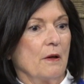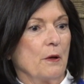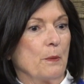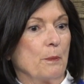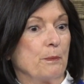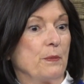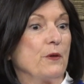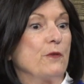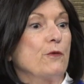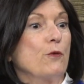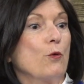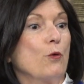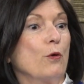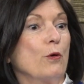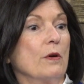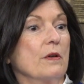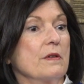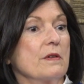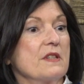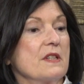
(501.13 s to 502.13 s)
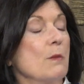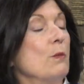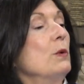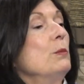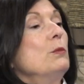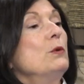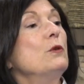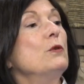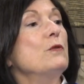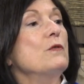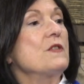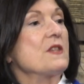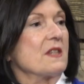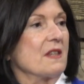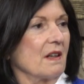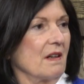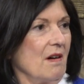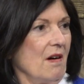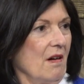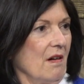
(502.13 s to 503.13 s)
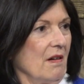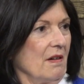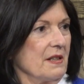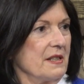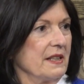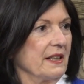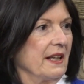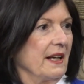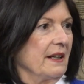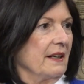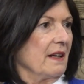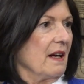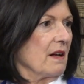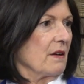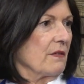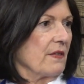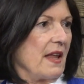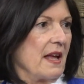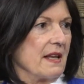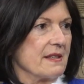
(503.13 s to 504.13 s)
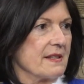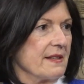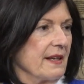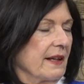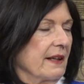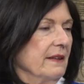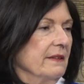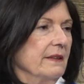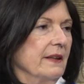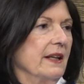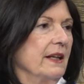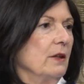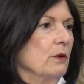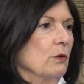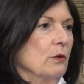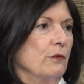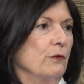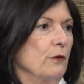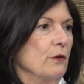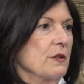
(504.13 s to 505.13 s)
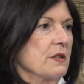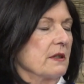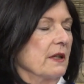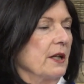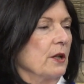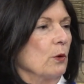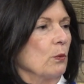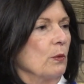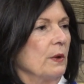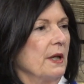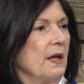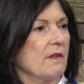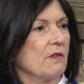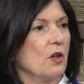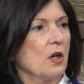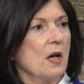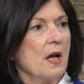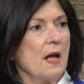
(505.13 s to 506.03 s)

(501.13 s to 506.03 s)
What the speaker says: before someone moves the car to get it out of that second lane or first lane or whatever?